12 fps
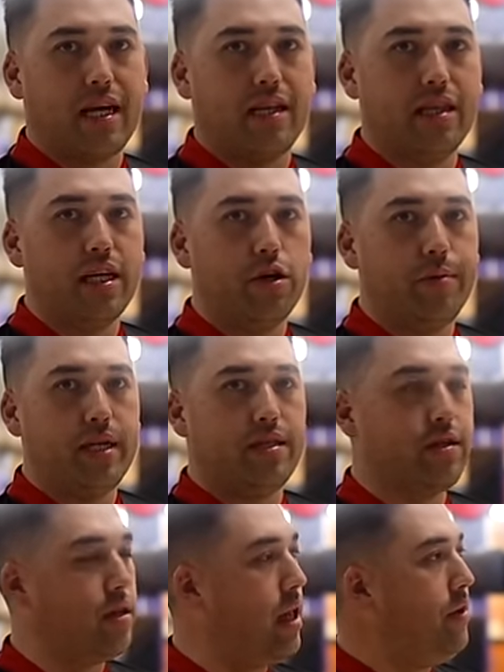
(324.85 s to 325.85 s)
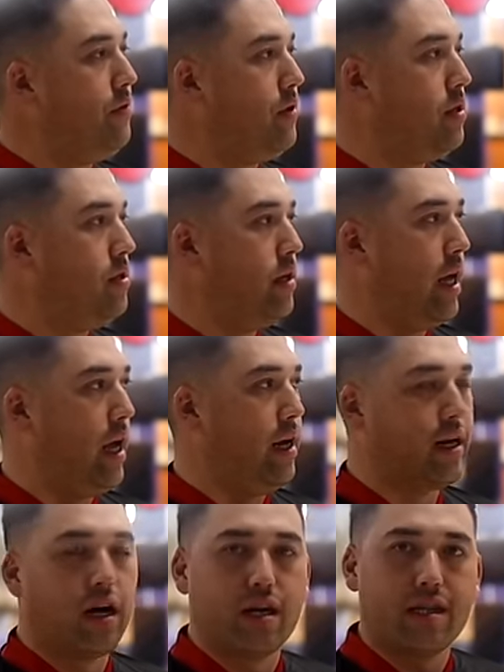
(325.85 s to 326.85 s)
a little bit to the left
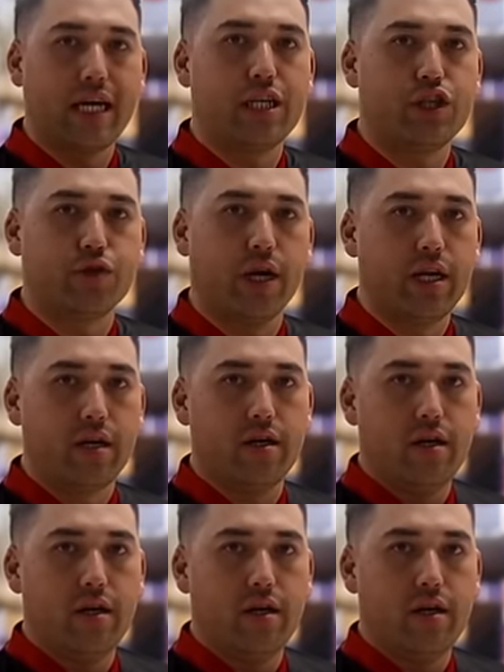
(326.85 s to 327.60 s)
and it got a light strike.